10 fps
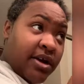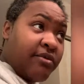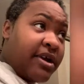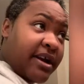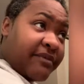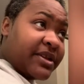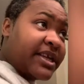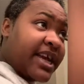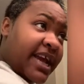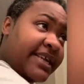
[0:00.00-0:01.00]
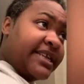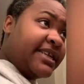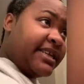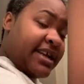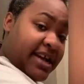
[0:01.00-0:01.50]
whatever the case.
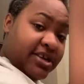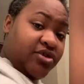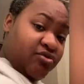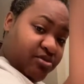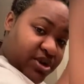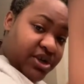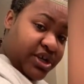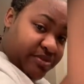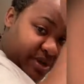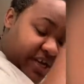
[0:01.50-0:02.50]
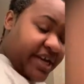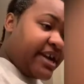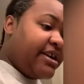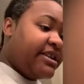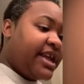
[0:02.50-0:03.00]
It's not too much in my
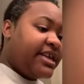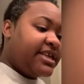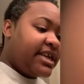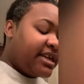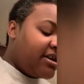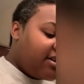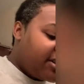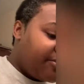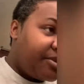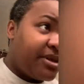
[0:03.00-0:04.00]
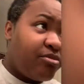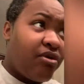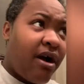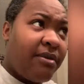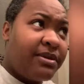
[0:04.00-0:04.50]
hair that it's going to cause a big
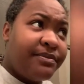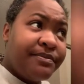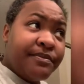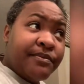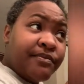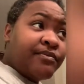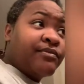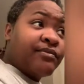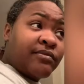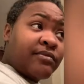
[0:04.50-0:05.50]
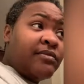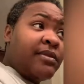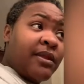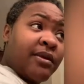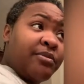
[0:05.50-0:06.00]
problem.
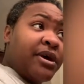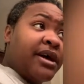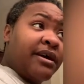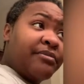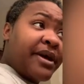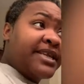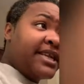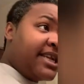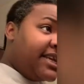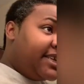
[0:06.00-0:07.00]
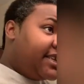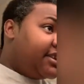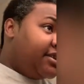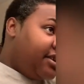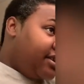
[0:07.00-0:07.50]
But I'm basically just